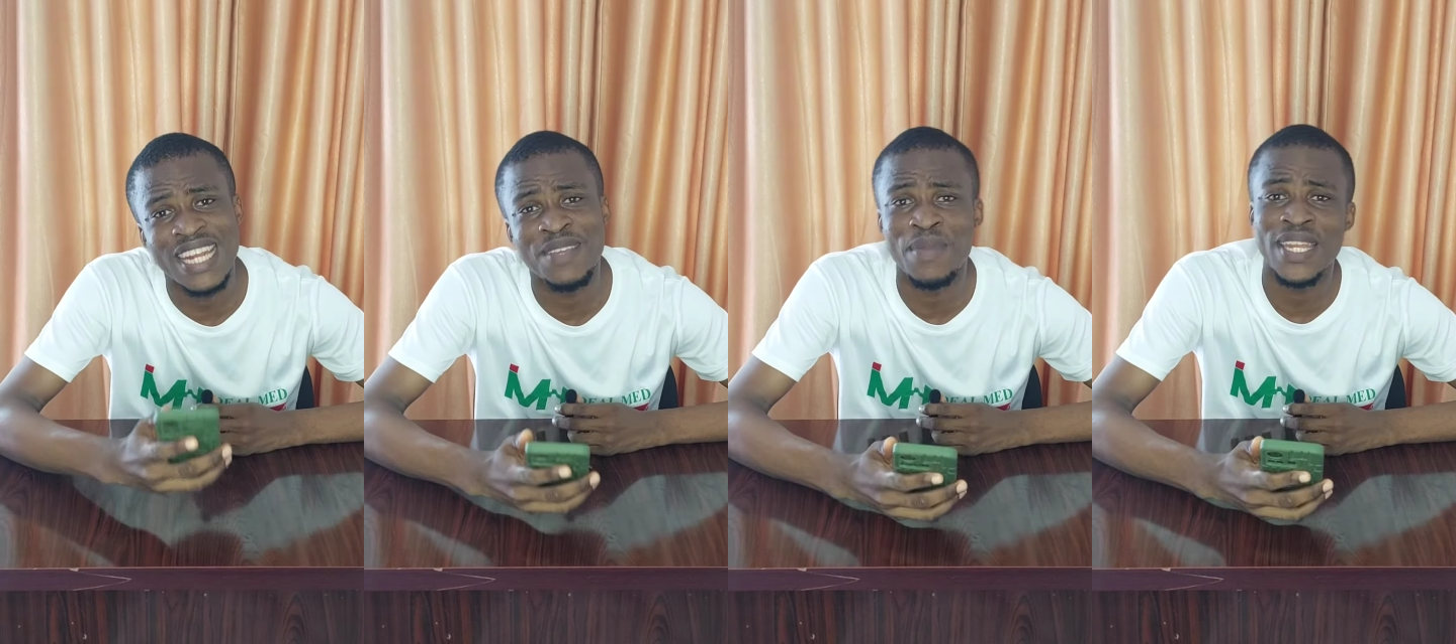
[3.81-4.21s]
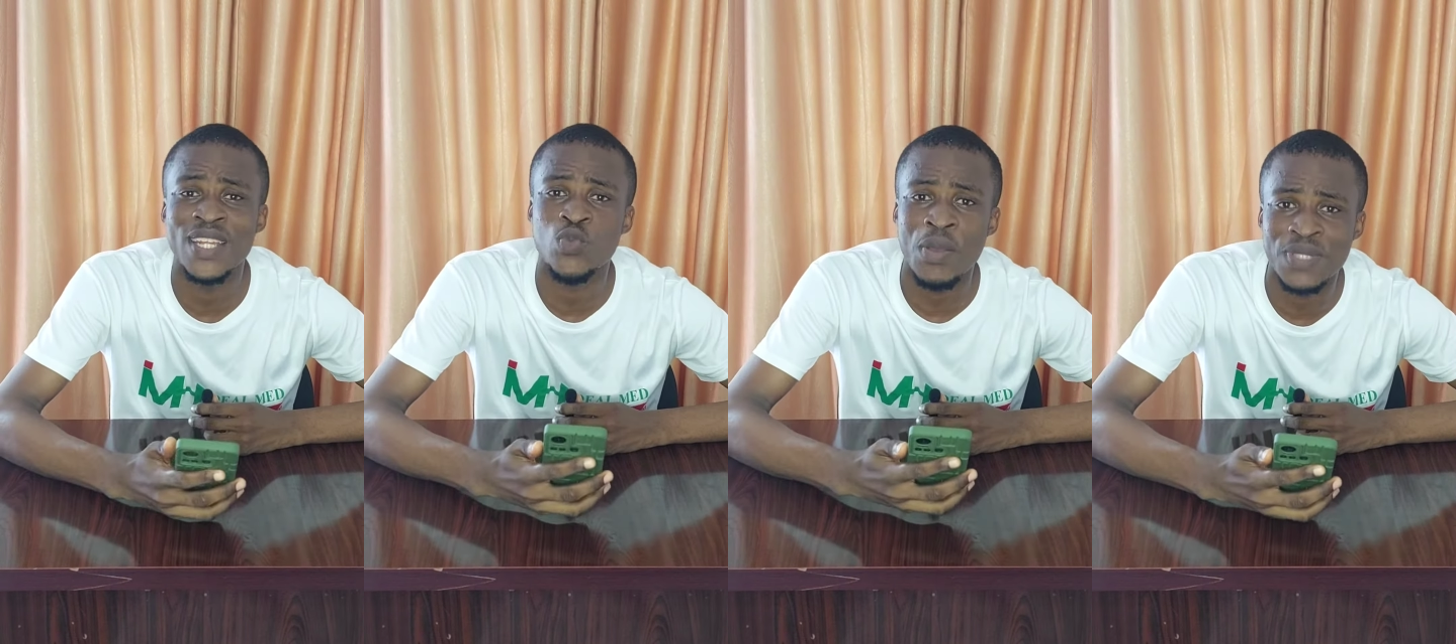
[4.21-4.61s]

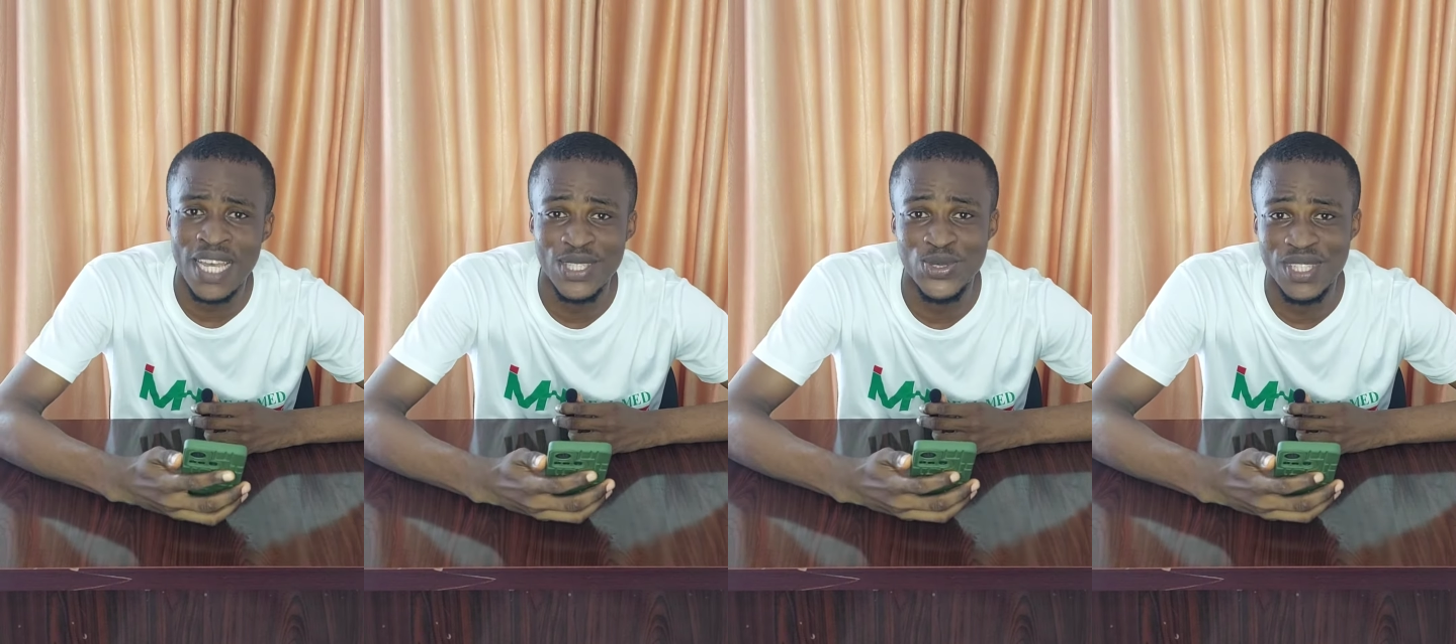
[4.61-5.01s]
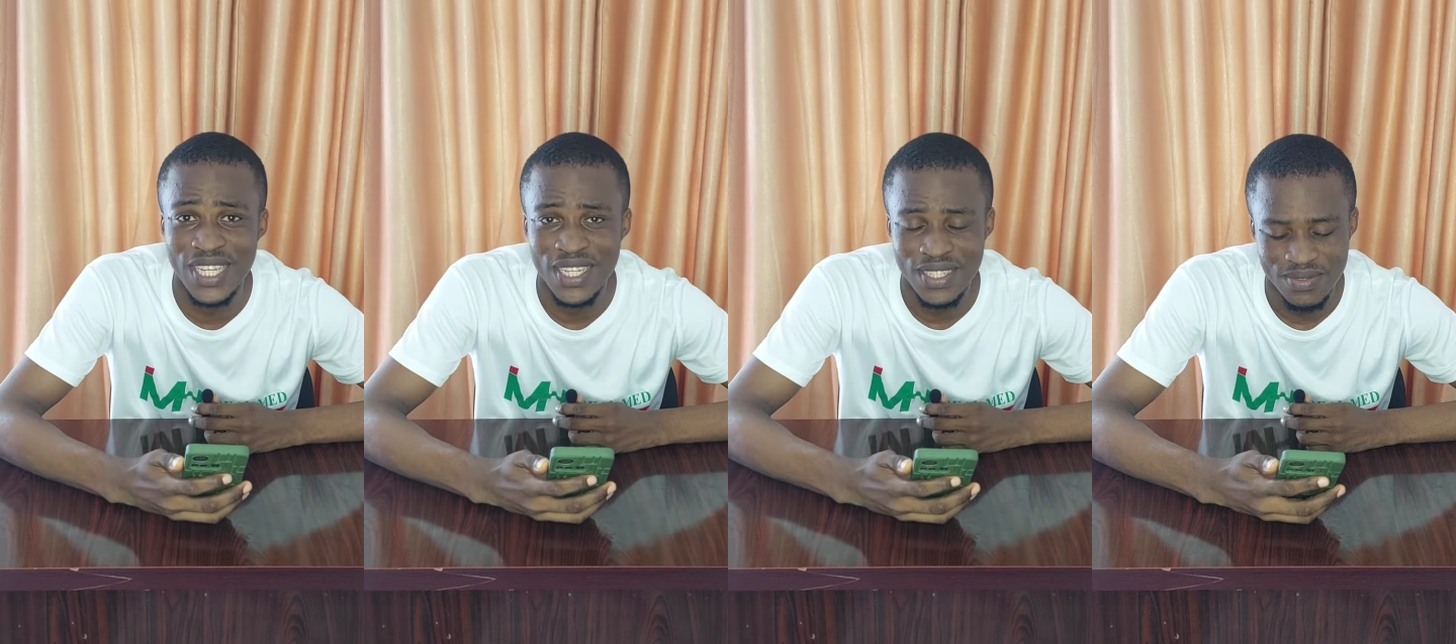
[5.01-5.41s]
iDealmedhealth website
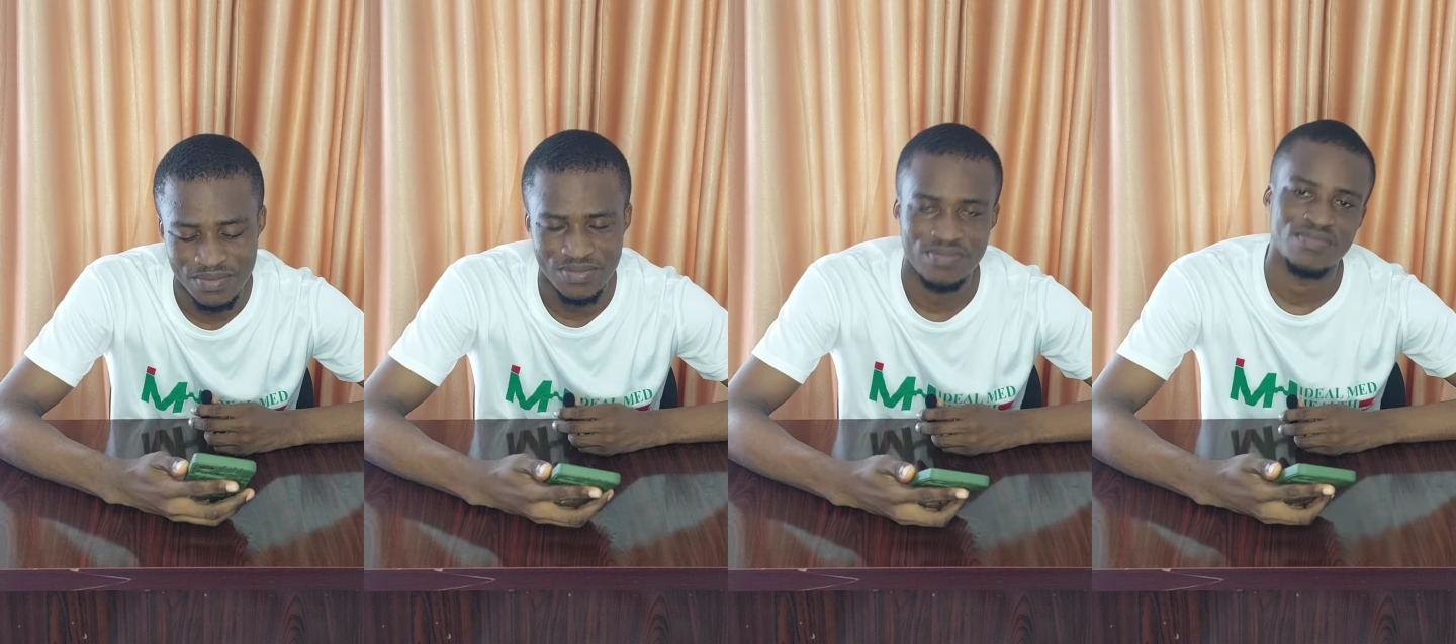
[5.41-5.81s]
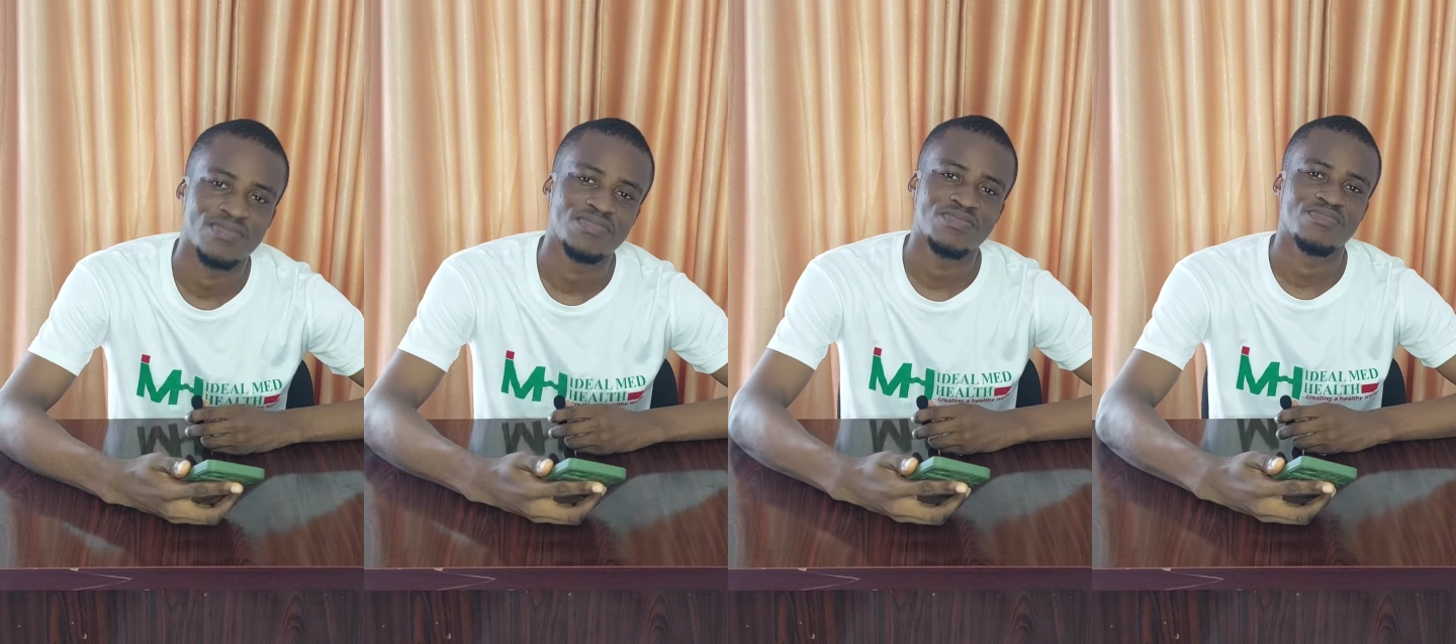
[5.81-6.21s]
today?
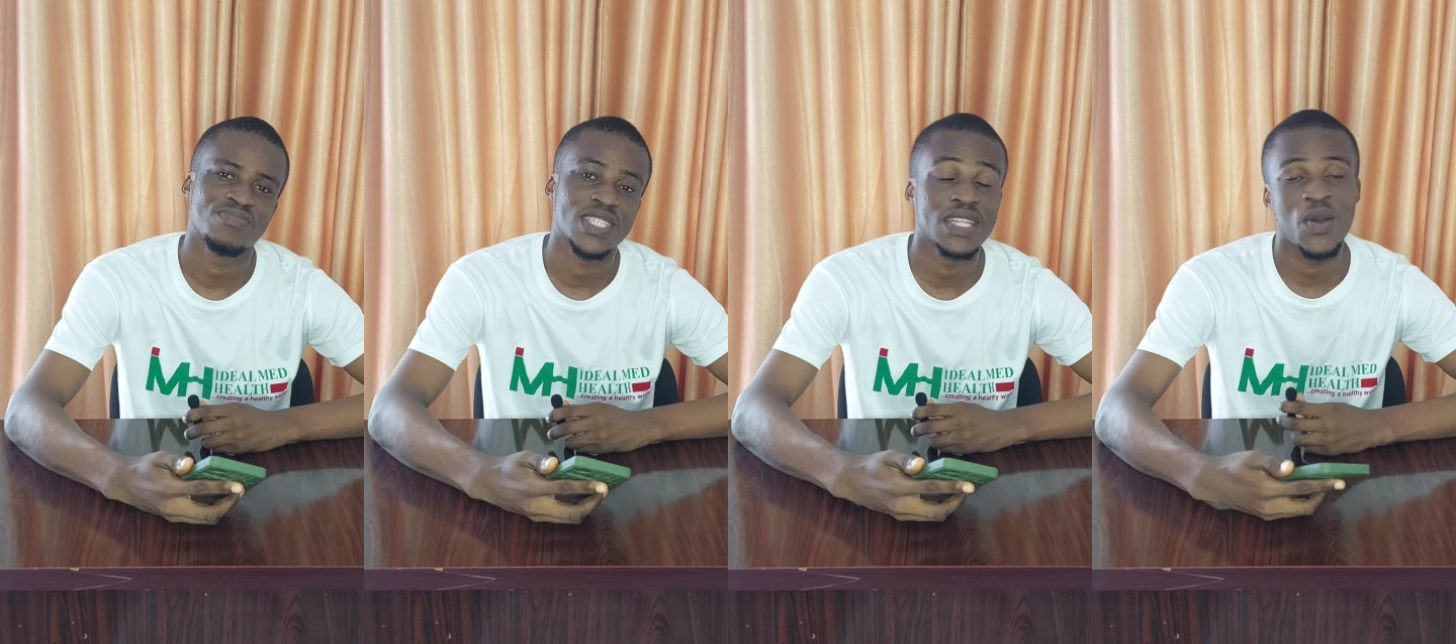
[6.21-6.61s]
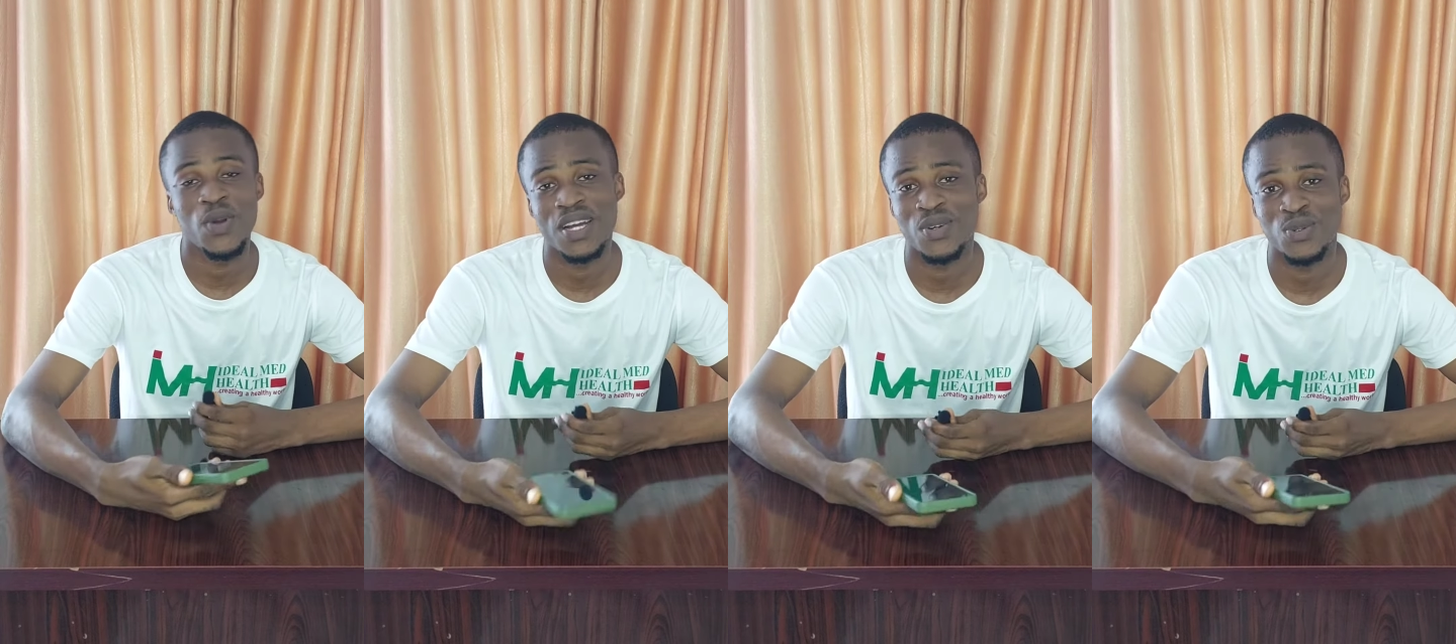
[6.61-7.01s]
Now,
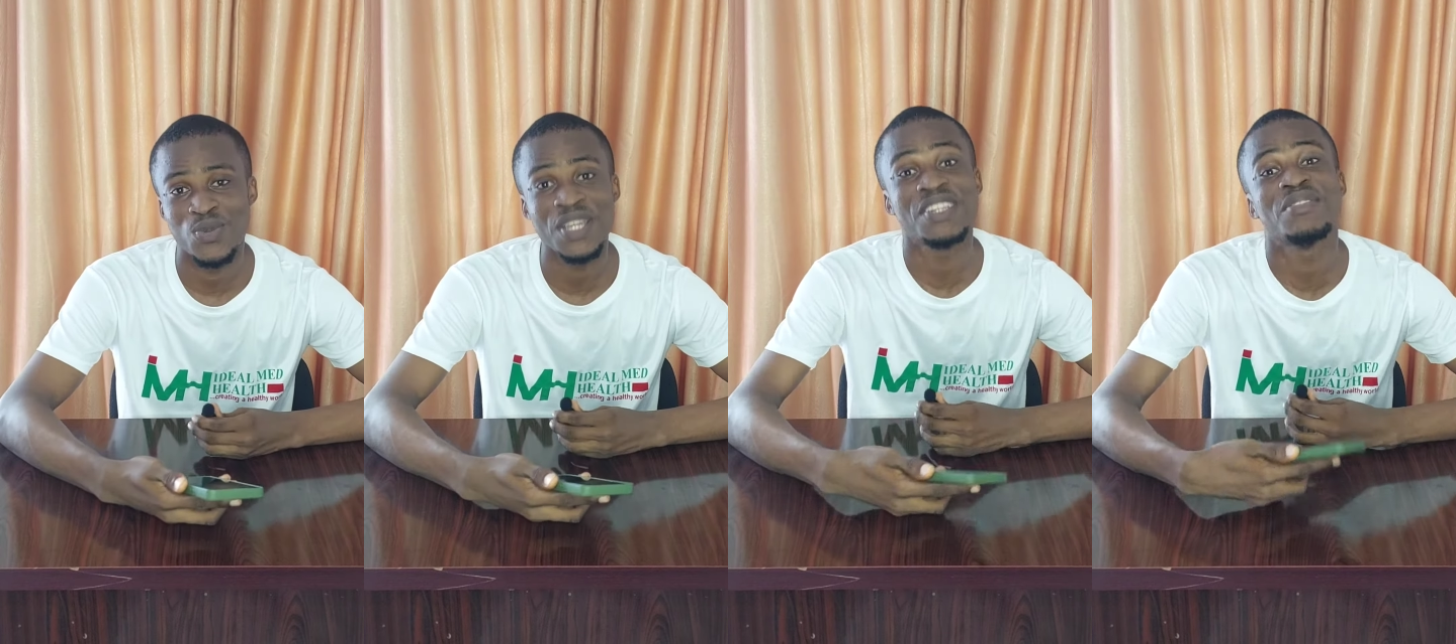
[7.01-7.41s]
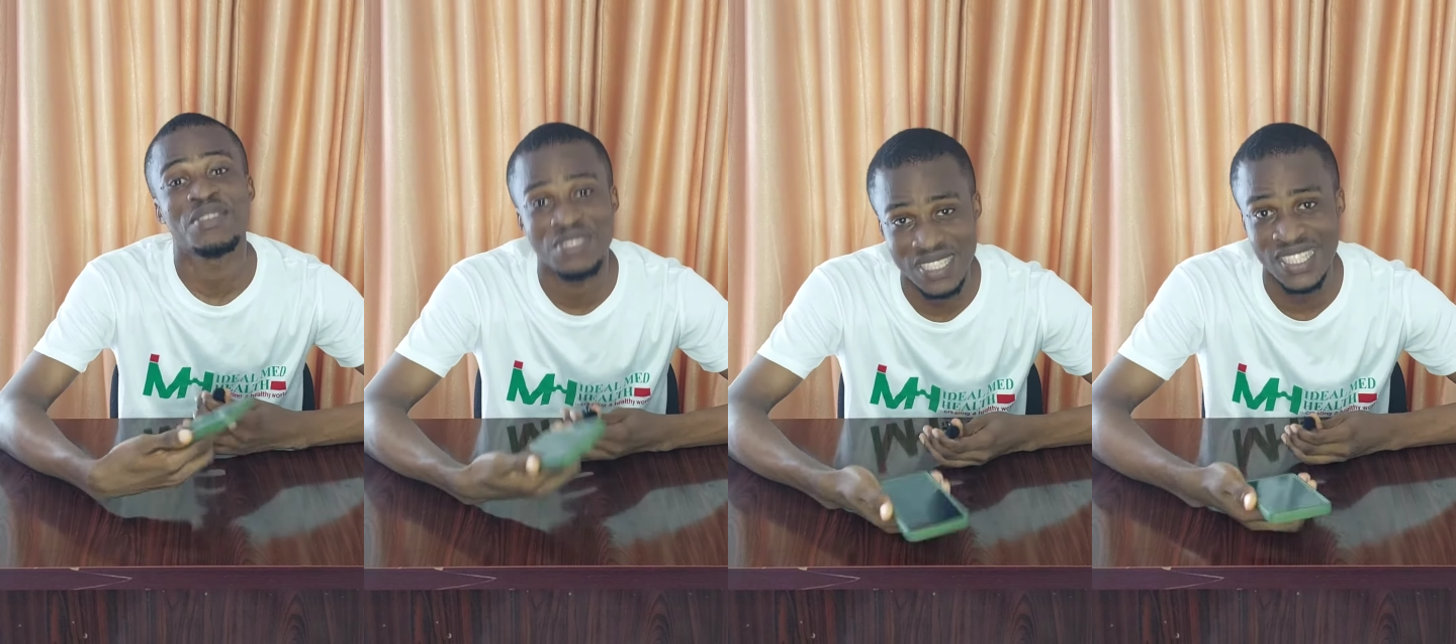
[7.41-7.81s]
wow, why you
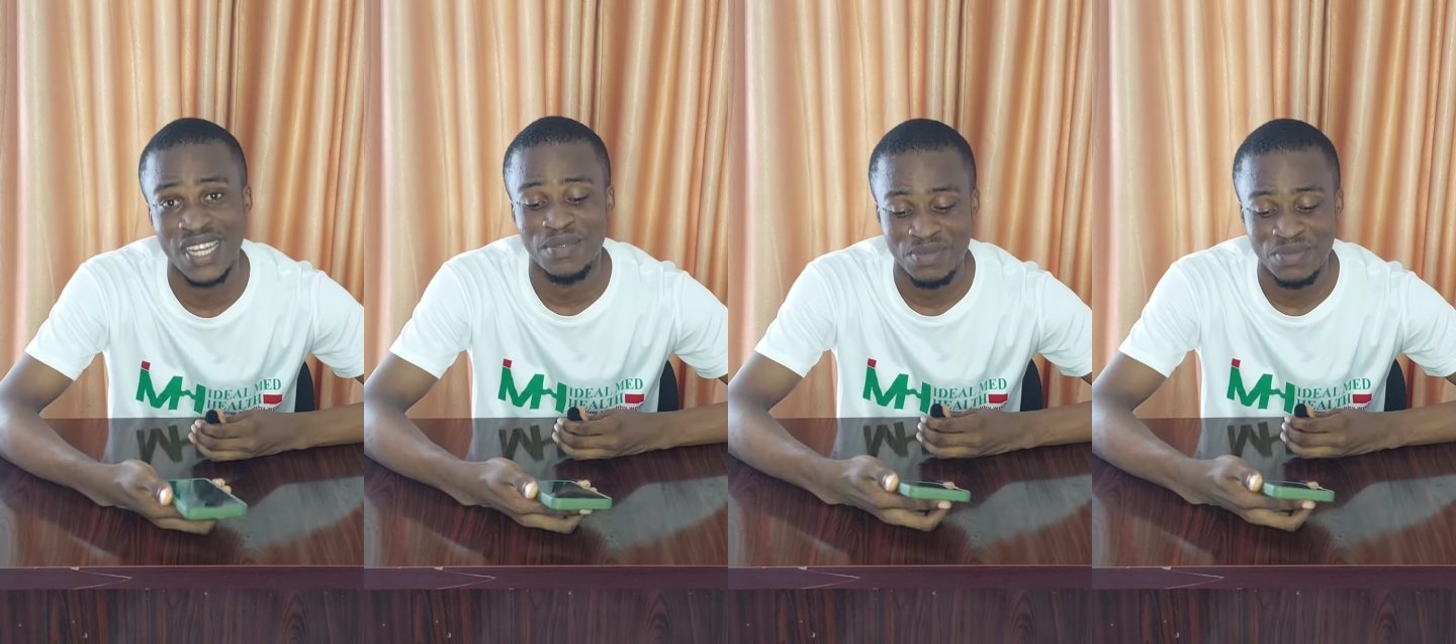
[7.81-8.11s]
never visit her?